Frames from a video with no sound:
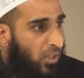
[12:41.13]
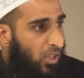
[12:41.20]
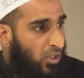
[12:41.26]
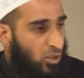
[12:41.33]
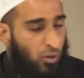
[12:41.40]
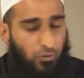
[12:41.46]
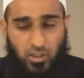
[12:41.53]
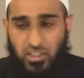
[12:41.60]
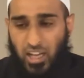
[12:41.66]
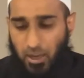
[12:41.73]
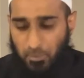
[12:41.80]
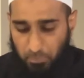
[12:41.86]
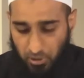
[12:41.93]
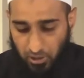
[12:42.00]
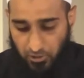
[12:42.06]
So for
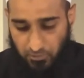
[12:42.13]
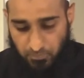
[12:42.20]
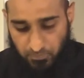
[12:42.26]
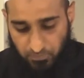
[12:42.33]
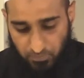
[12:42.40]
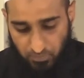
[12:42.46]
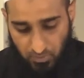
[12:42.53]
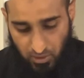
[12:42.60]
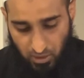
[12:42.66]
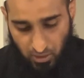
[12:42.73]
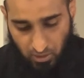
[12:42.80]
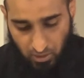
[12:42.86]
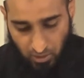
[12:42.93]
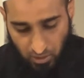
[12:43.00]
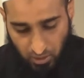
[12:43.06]
example,
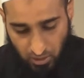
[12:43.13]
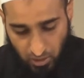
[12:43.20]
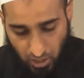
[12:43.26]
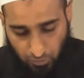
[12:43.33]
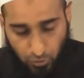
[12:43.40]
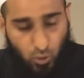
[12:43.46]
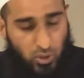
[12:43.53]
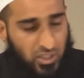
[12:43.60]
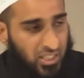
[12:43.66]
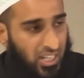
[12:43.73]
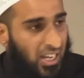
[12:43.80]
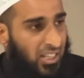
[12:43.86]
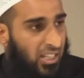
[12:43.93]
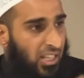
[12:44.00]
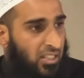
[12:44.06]
if you
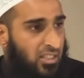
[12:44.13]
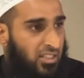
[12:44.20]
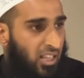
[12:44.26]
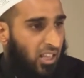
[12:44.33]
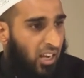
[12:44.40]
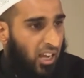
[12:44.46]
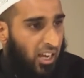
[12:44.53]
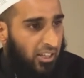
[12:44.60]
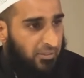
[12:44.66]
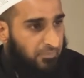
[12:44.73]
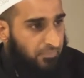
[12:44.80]
stand in salah